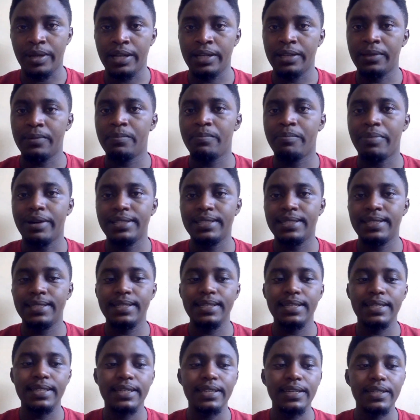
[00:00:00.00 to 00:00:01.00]
And part
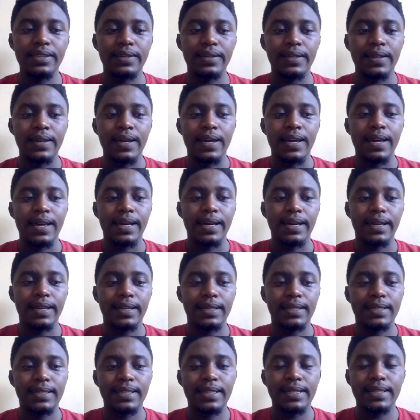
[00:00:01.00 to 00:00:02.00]
C
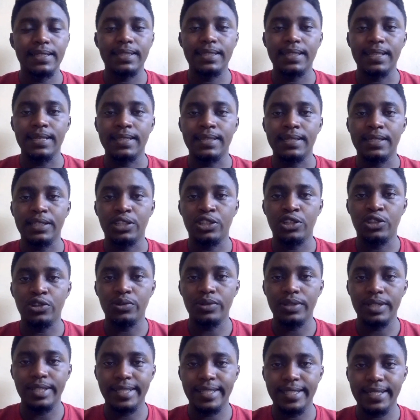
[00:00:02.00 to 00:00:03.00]
entails the
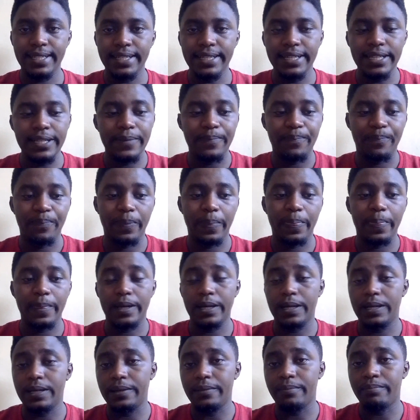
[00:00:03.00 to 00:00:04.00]
security
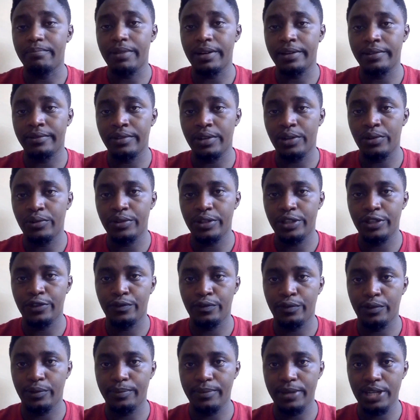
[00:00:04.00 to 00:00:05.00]
and background
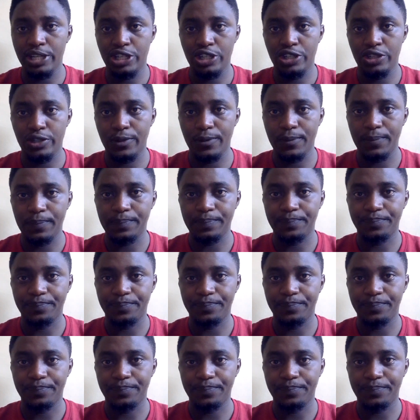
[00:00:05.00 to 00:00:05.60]
information.